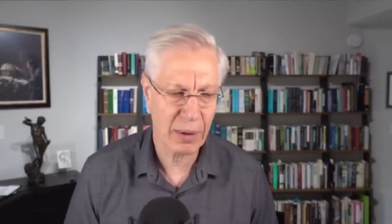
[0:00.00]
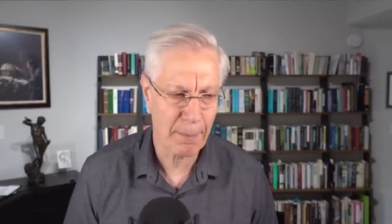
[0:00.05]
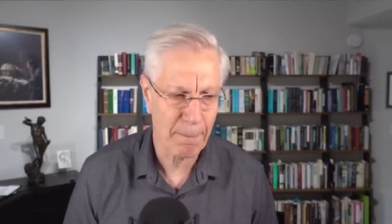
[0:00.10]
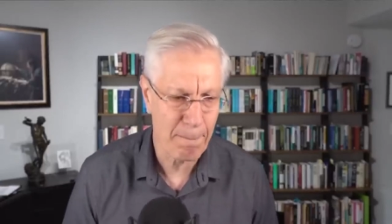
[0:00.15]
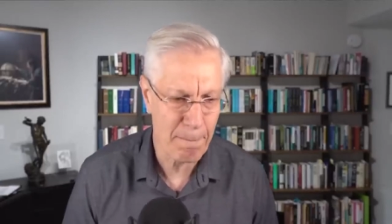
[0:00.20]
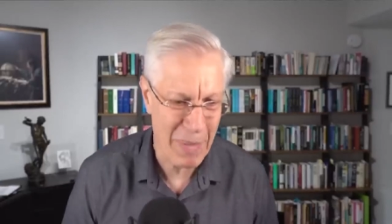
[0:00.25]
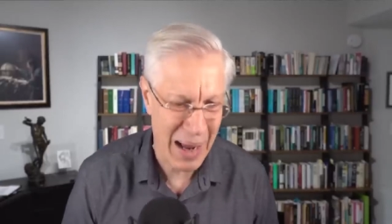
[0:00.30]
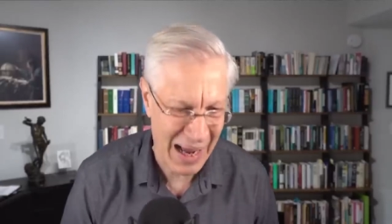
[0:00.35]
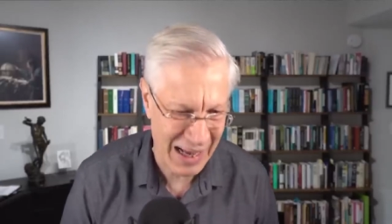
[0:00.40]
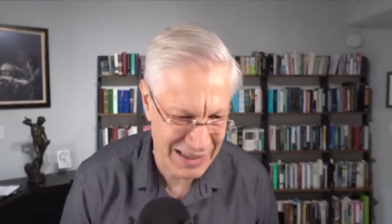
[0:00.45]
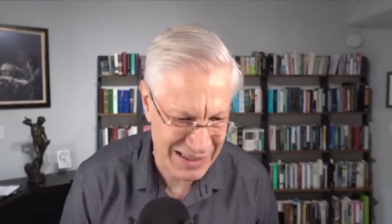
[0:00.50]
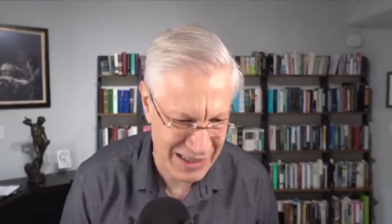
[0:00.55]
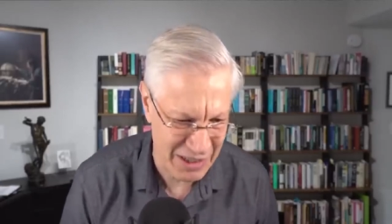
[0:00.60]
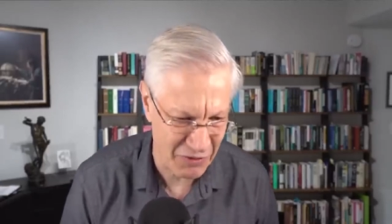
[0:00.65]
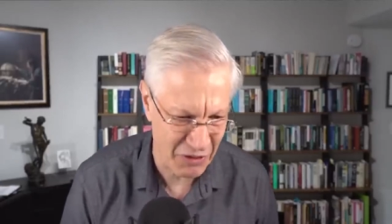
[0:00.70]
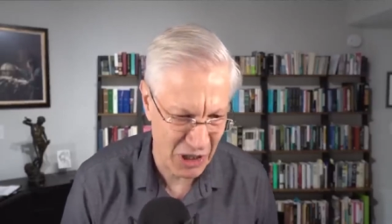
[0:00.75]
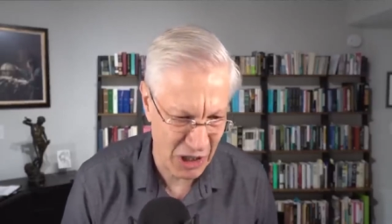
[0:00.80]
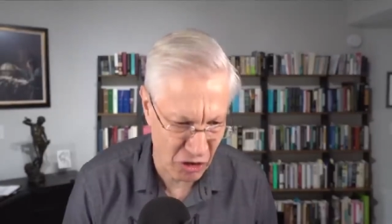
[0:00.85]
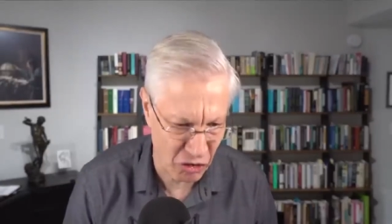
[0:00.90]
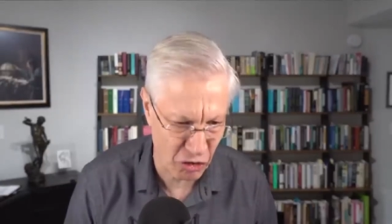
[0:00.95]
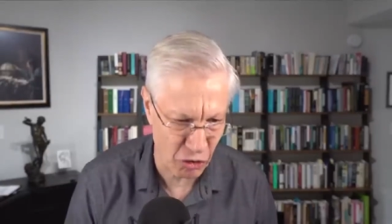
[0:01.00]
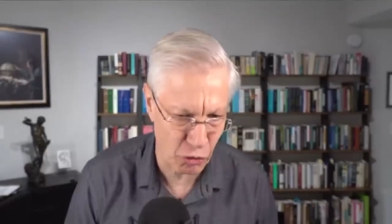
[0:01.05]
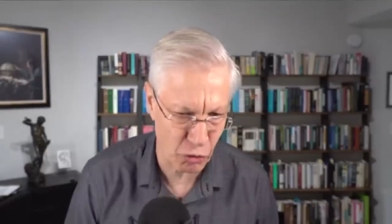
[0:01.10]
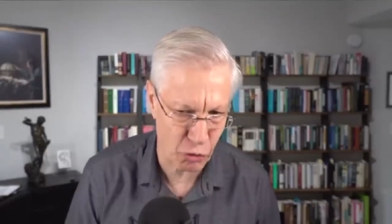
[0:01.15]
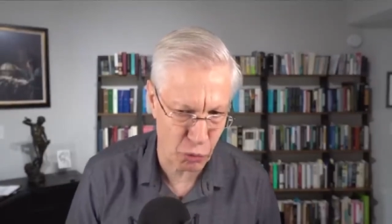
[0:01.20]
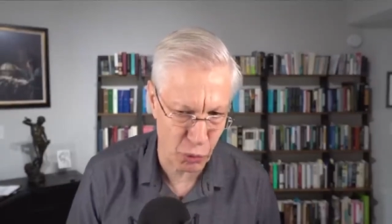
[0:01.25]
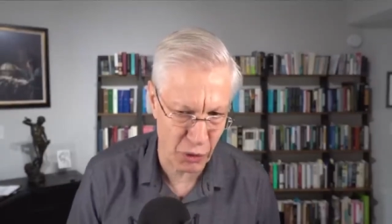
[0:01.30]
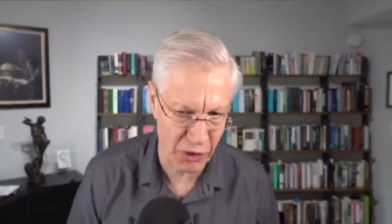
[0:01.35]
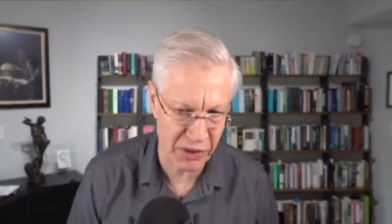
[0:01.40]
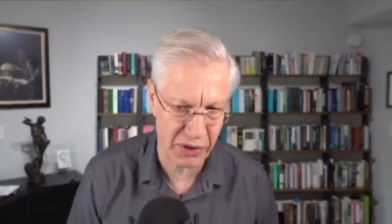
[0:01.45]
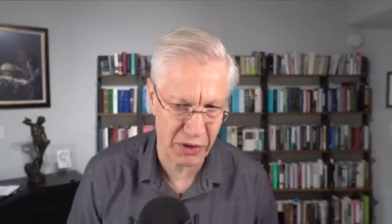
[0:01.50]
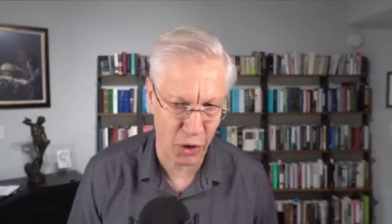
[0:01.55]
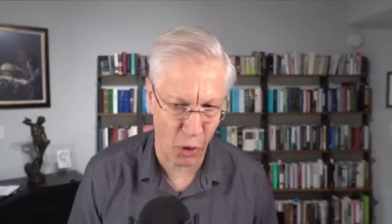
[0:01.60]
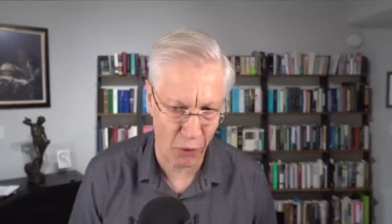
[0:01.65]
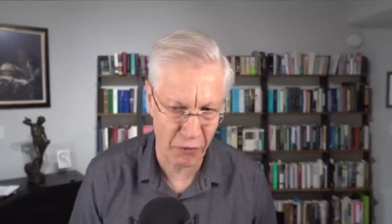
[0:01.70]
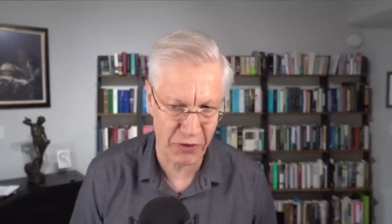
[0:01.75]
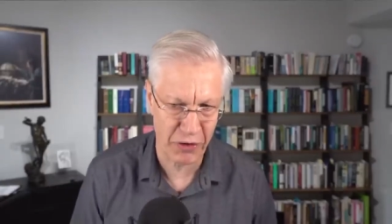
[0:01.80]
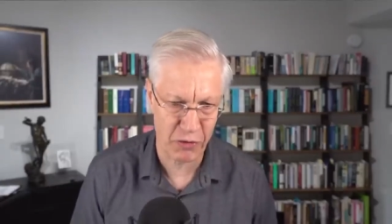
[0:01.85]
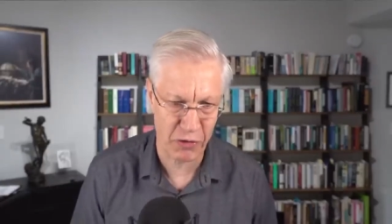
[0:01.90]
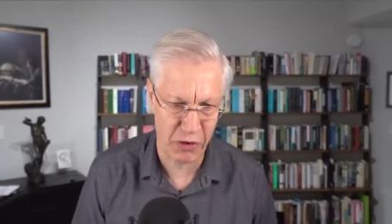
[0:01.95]
massive issues with
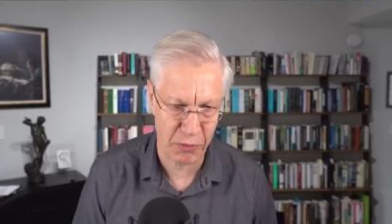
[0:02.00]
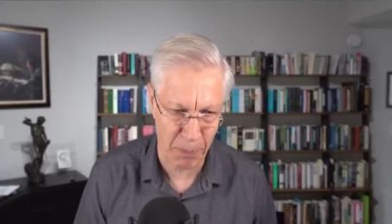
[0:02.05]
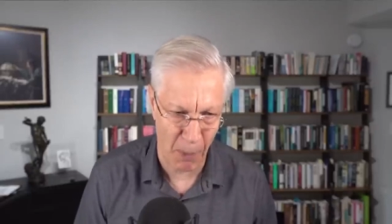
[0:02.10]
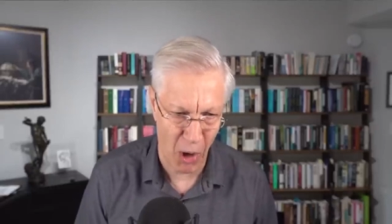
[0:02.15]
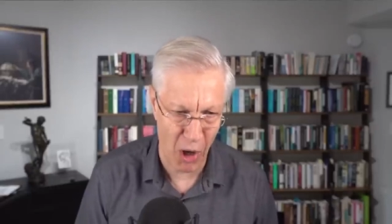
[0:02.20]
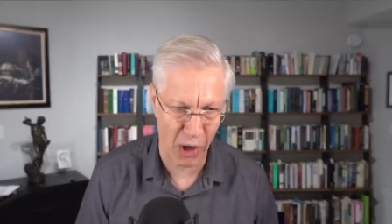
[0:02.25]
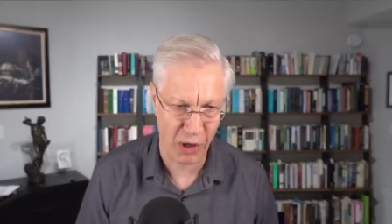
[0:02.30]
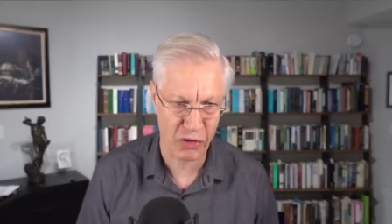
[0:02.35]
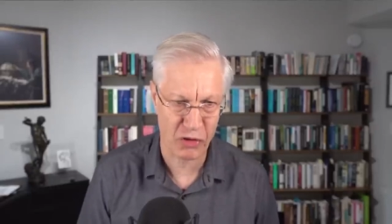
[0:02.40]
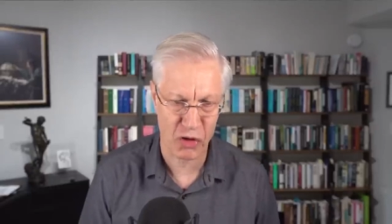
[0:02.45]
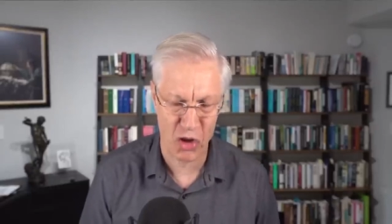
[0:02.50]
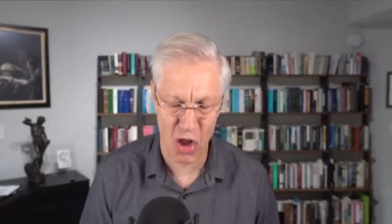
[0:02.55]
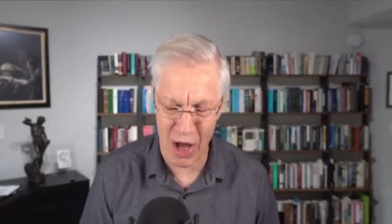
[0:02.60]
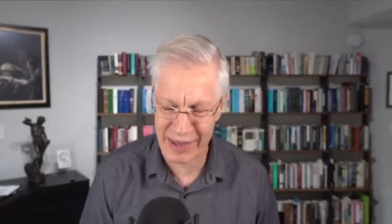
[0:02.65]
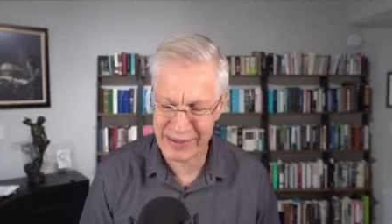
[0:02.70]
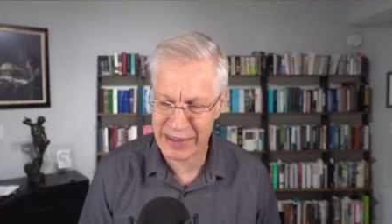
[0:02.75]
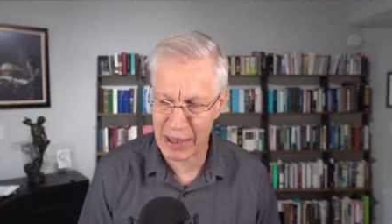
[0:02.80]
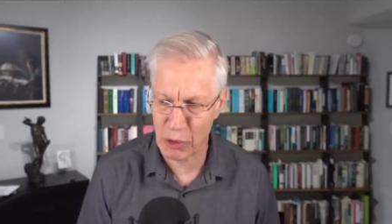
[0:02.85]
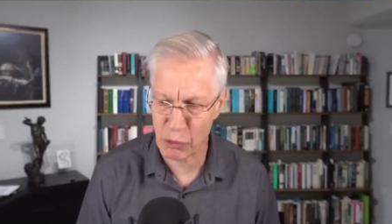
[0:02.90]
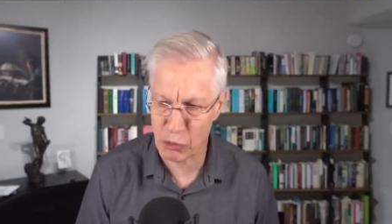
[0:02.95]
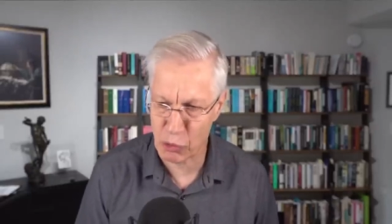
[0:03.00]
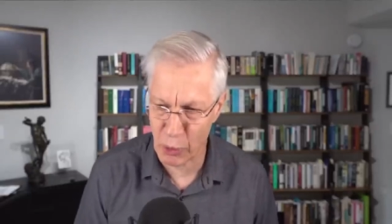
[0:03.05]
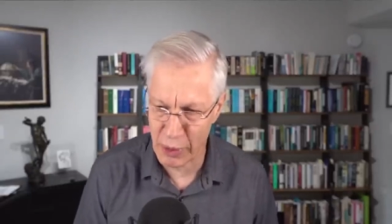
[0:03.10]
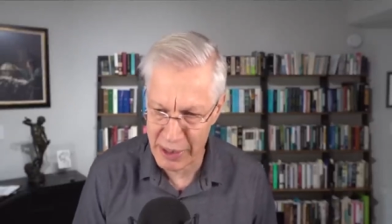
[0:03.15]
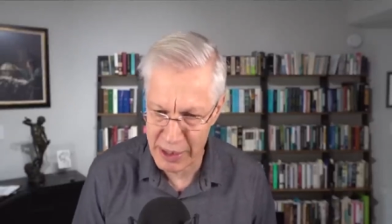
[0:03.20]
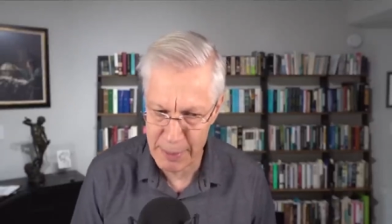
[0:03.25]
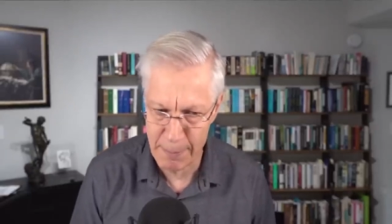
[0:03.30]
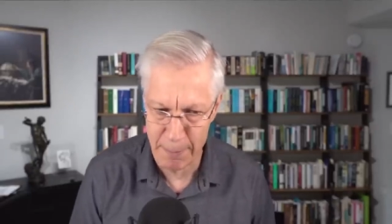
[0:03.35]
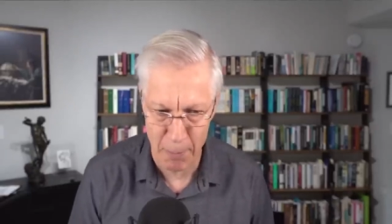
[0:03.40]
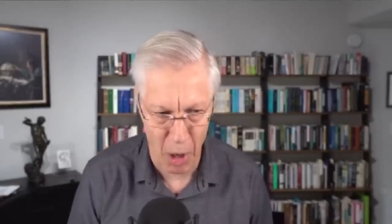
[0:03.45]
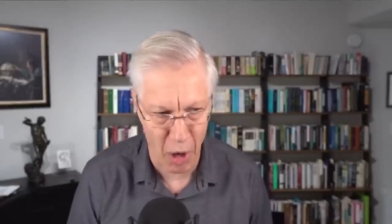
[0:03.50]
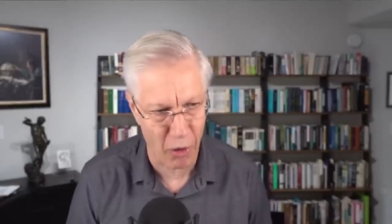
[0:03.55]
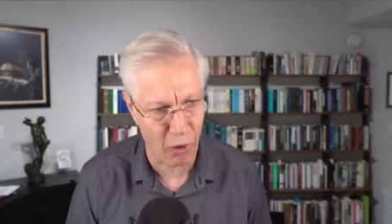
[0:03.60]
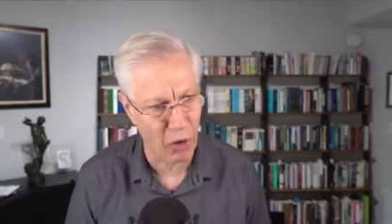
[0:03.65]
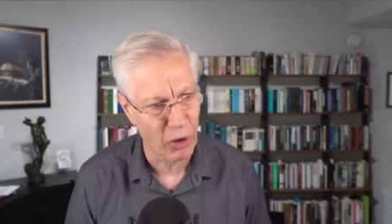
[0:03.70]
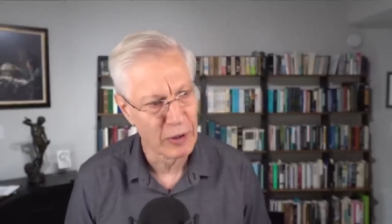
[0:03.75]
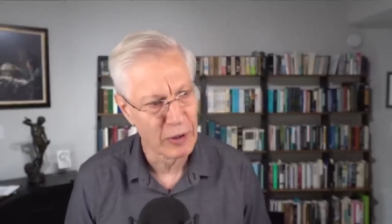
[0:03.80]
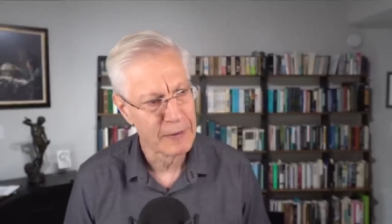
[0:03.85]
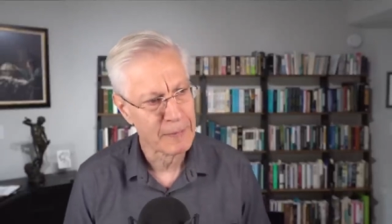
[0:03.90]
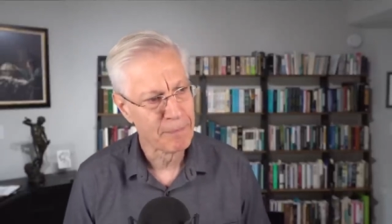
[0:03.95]
COVID response. Lockdowns were
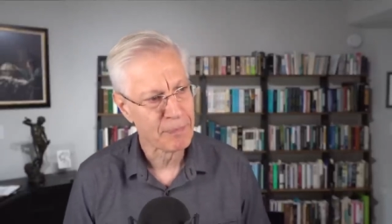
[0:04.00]
immoral.